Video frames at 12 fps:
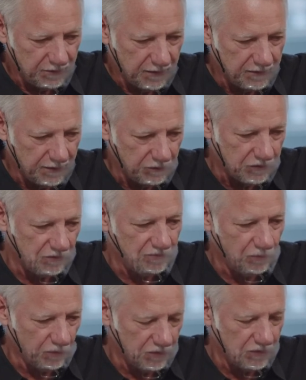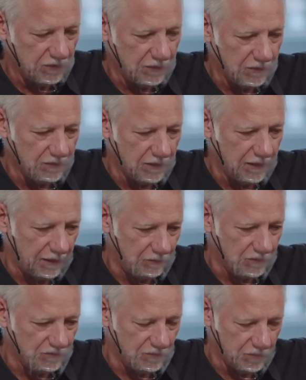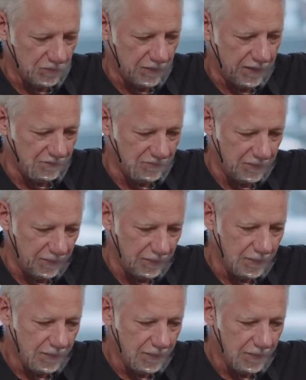that there was a force here that I was photographing